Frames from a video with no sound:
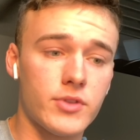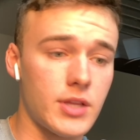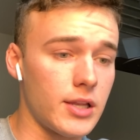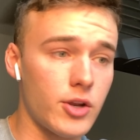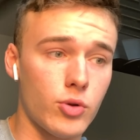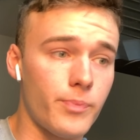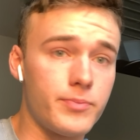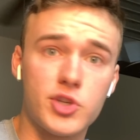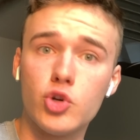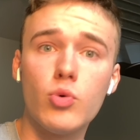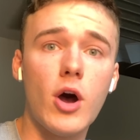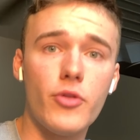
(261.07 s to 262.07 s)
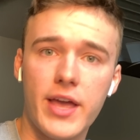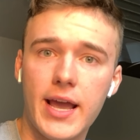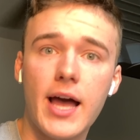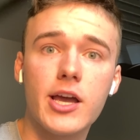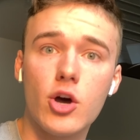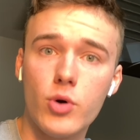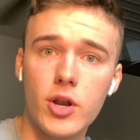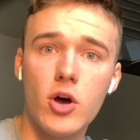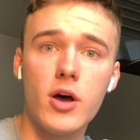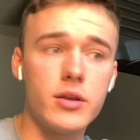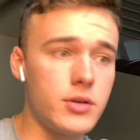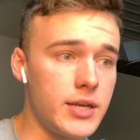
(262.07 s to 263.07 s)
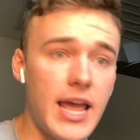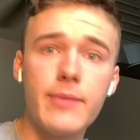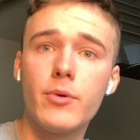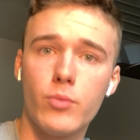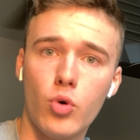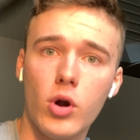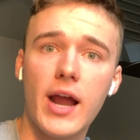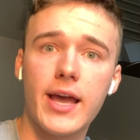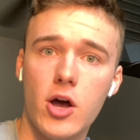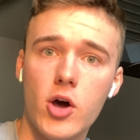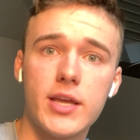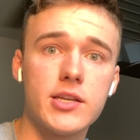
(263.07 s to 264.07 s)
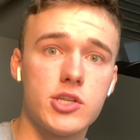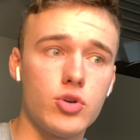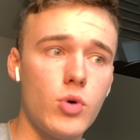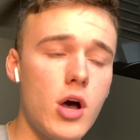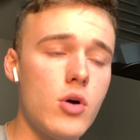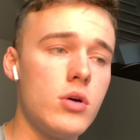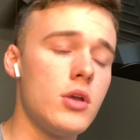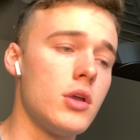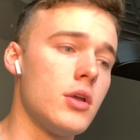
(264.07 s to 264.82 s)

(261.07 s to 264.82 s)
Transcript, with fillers: the little duo they got going on, name a more iconic duo,